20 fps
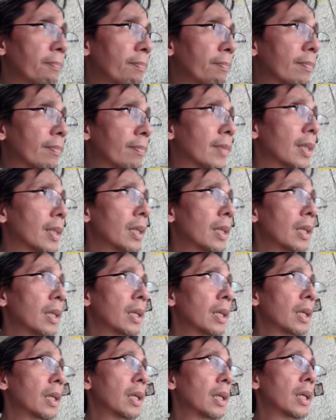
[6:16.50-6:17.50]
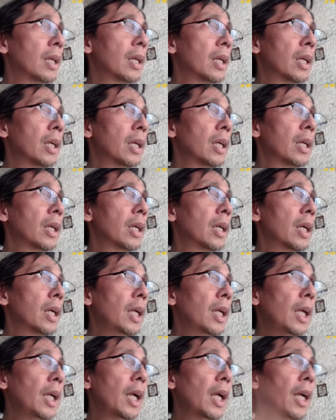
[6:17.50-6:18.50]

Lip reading: Nobody speaks.